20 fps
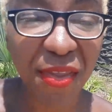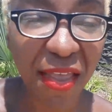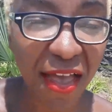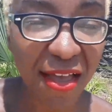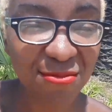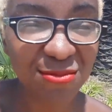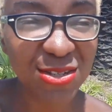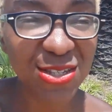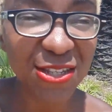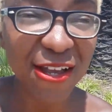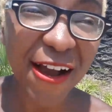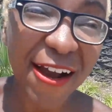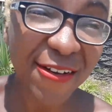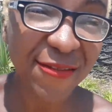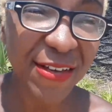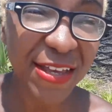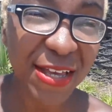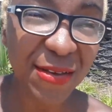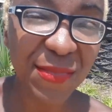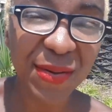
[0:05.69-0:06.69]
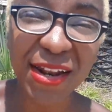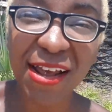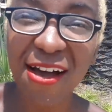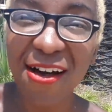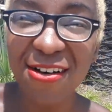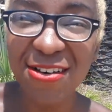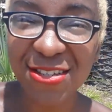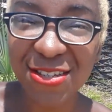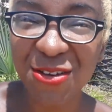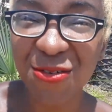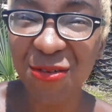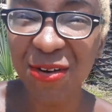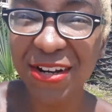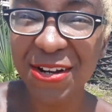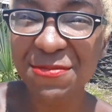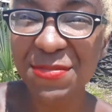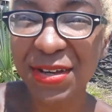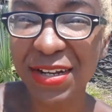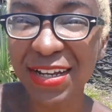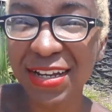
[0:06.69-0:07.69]
I'm starving, but I also want
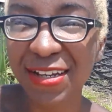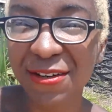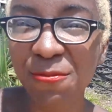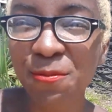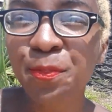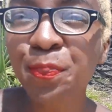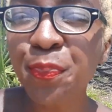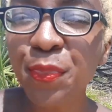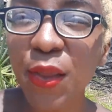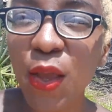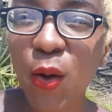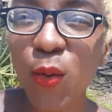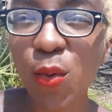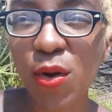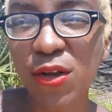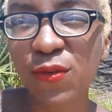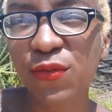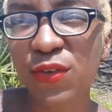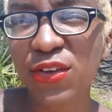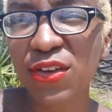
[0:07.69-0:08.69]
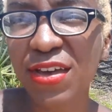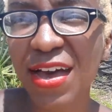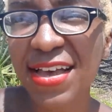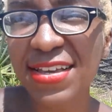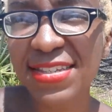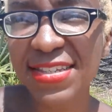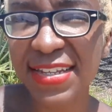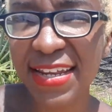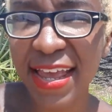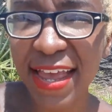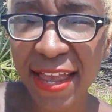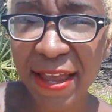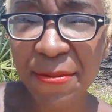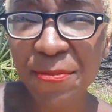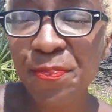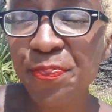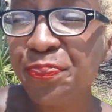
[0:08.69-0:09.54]
to put in work for you guys today.